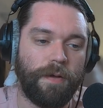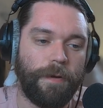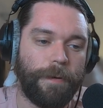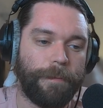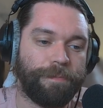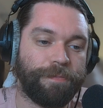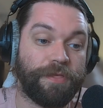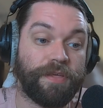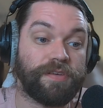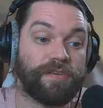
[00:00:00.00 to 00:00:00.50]

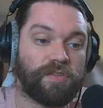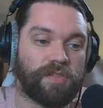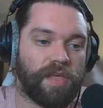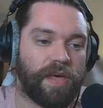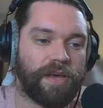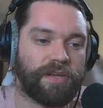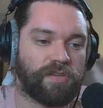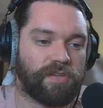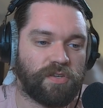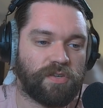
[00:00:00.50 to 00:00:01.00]
these
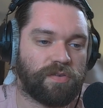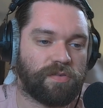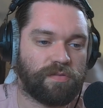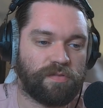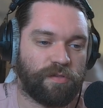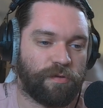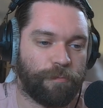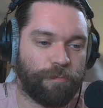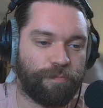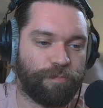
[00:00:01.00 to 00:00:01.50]
things, these
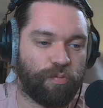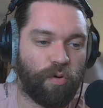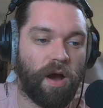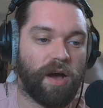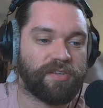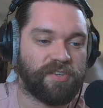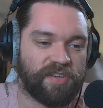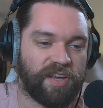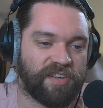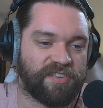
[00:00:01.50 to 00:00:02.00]

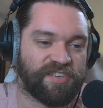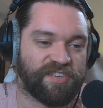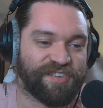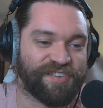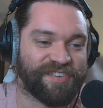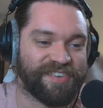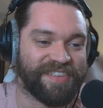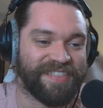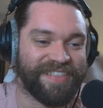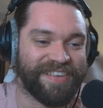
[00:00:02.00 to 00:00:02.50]

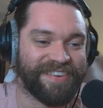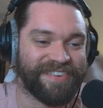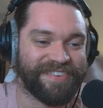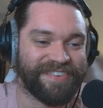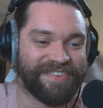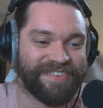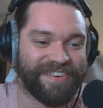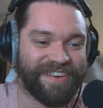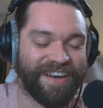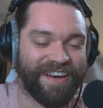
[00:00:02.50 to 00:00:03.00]
processes and
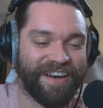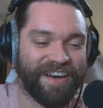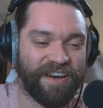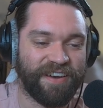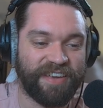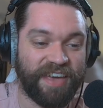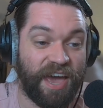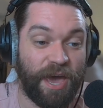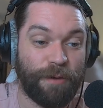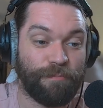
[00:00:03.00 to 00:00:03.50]
these
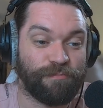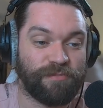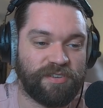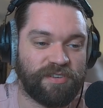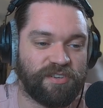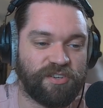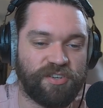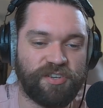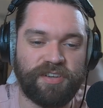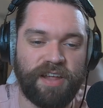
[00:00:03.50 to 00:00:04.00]
games
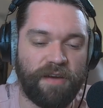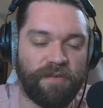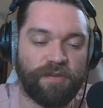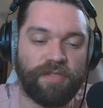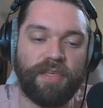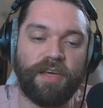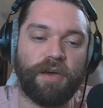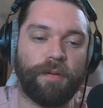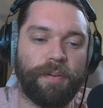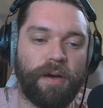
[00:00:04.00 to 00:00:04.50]
and just
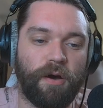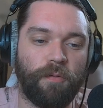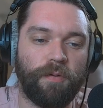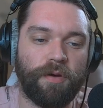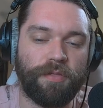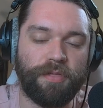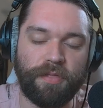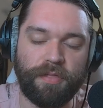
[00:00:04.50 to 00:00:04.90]
everything about with.